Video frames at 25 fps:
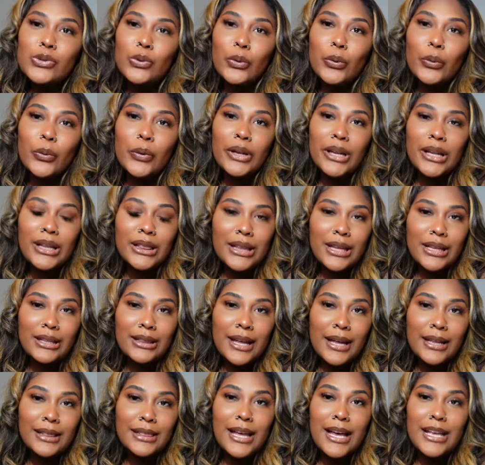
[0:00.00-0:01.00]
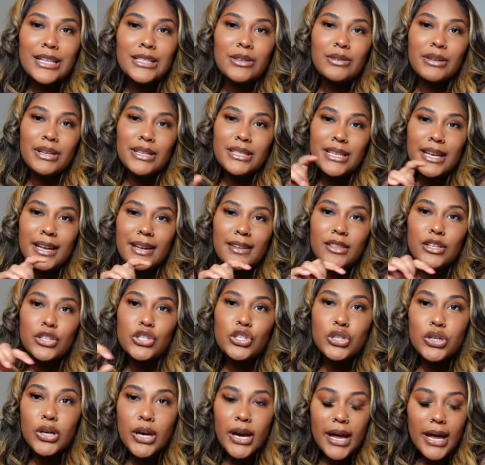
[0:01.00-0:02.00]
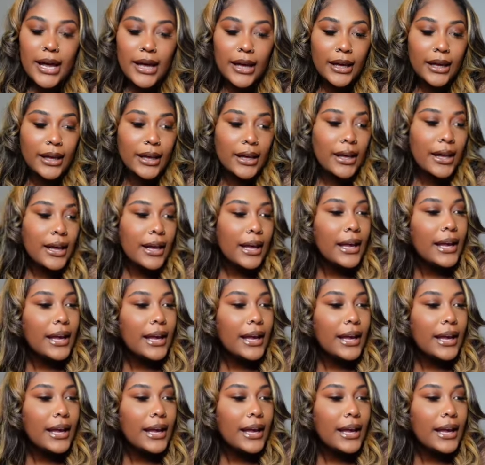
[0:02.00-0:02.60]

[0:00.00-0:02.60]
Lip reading: or anything like that. So they take the track